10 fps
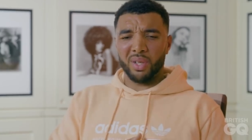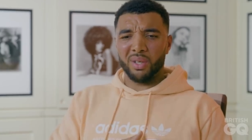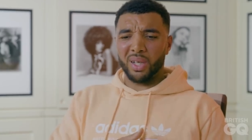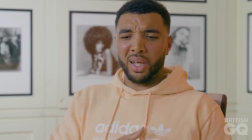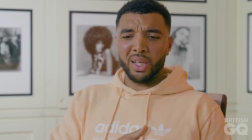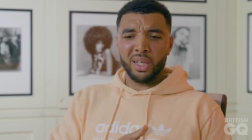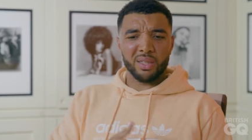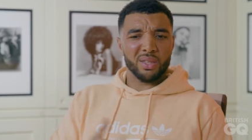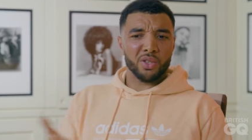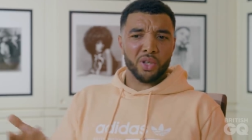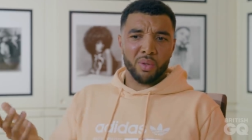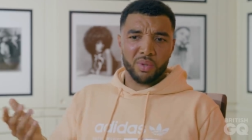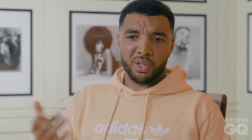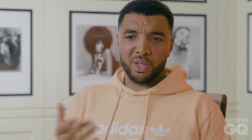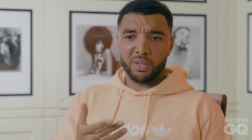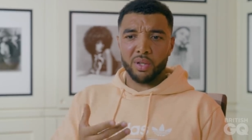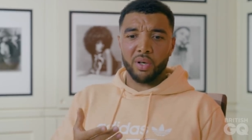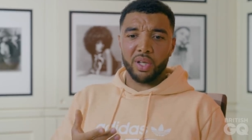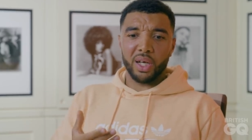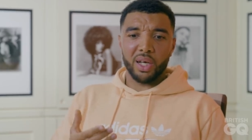It's childish, and it's
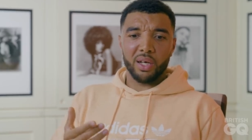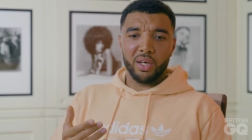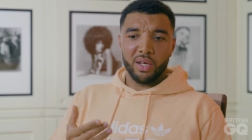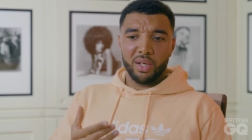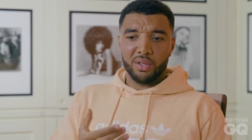not only that.